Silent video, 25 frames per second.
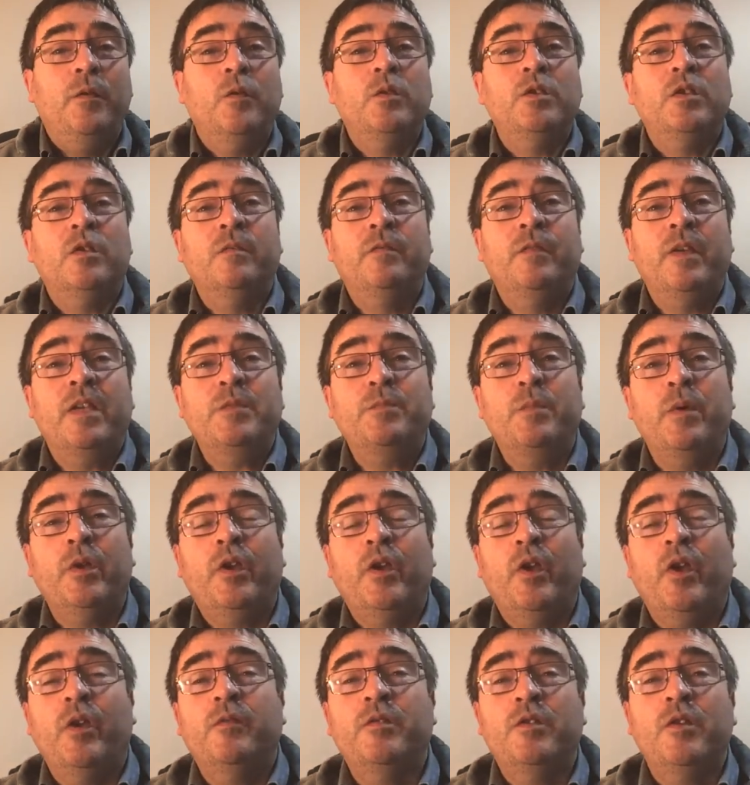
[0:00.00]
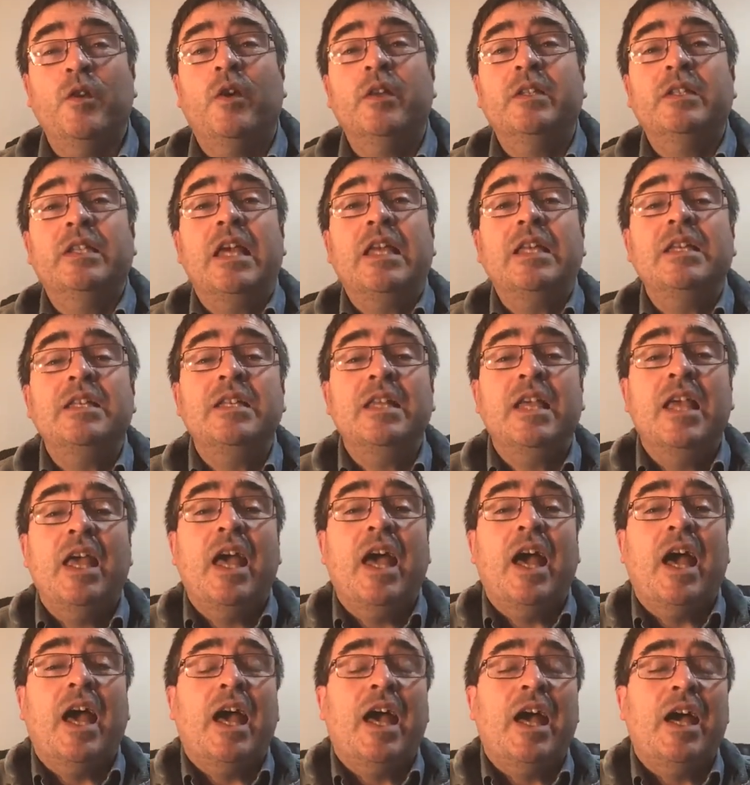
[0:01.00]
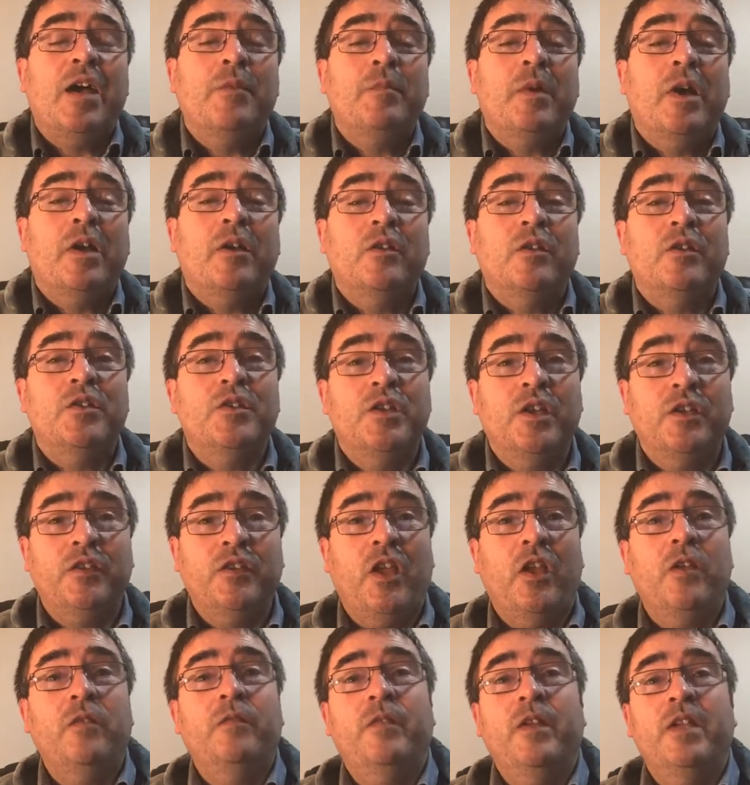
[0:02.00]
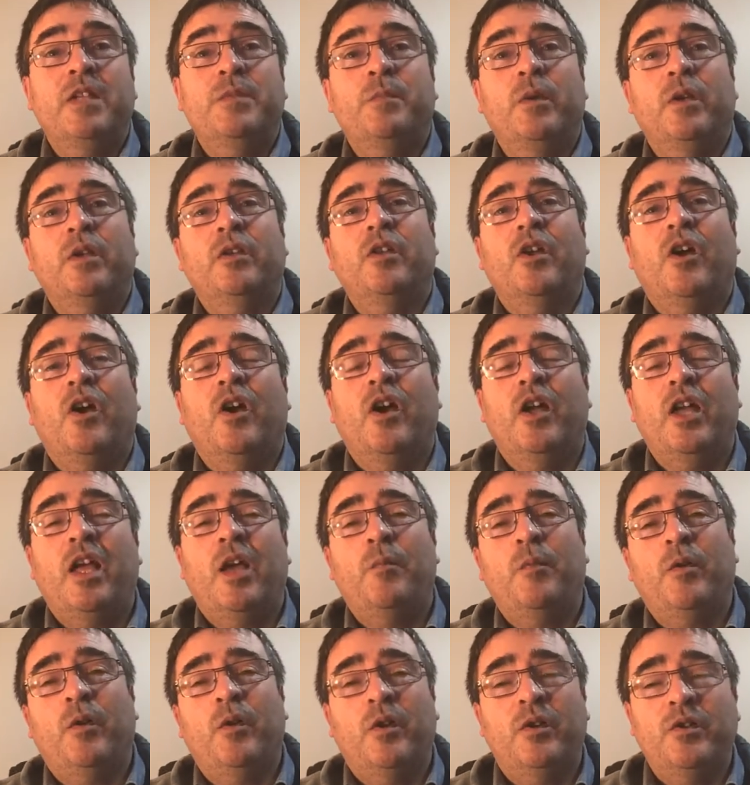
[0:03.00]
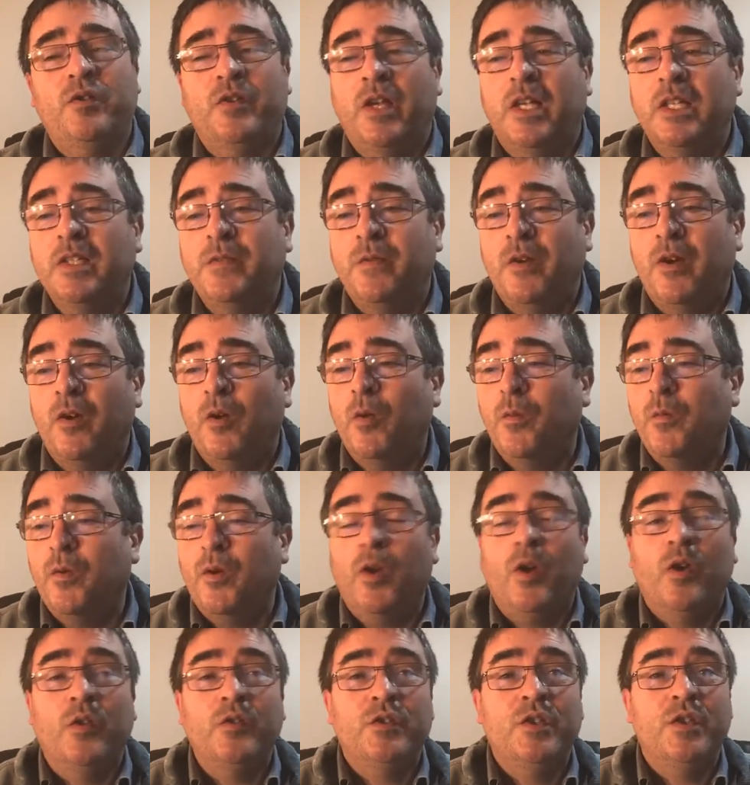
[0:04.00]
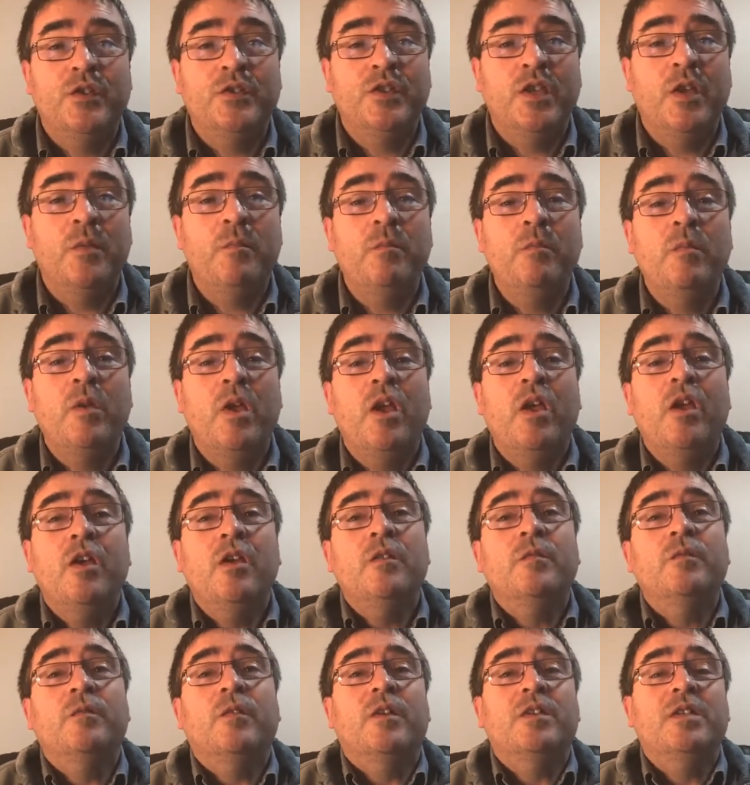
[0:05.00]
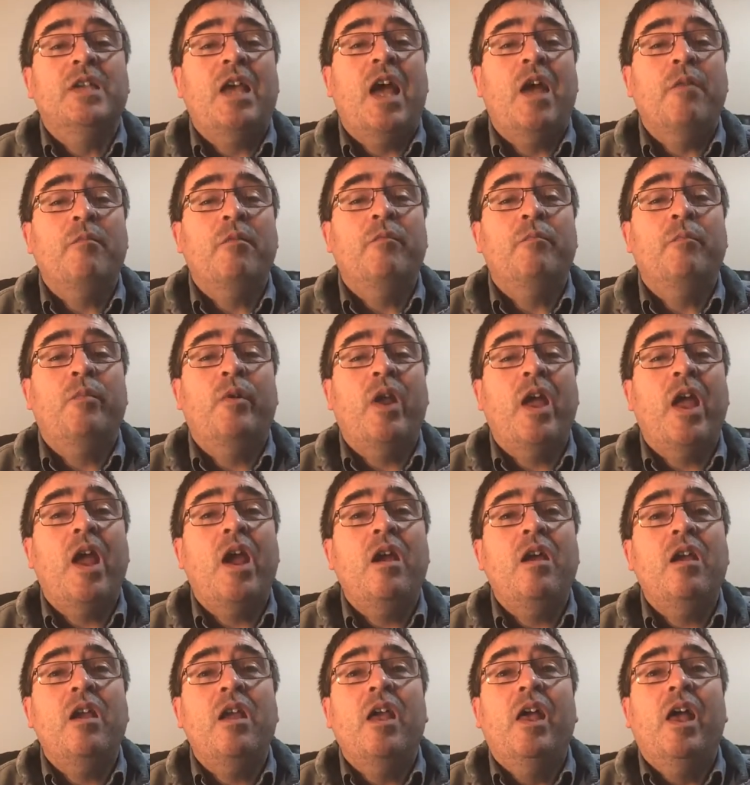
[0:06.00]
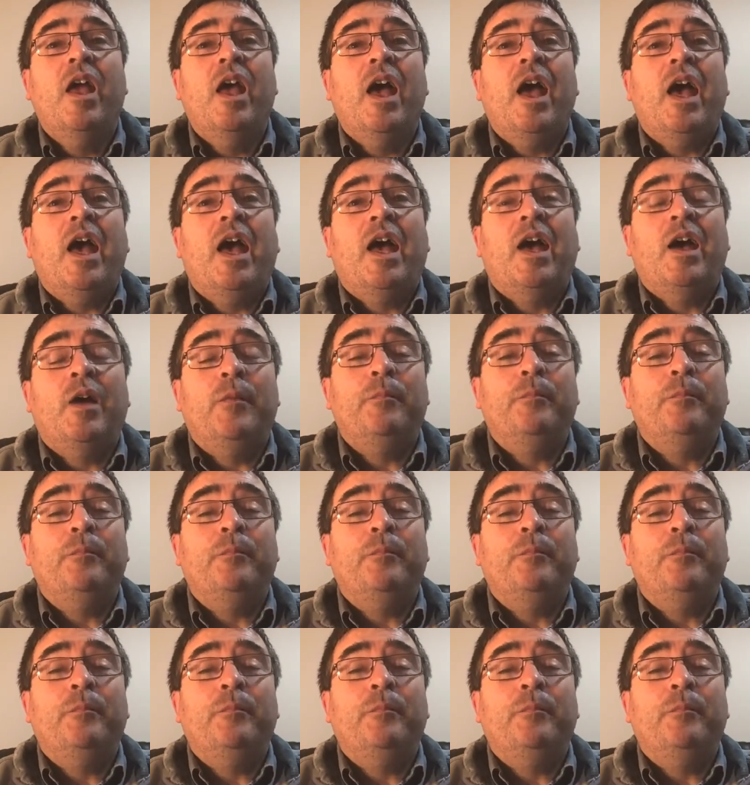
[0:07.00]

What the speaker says: Thanks to the folks on Facebook who've joined in. I'm going to shut down Facebook now and we're going to transfer over onto Zoom for a time of prayer.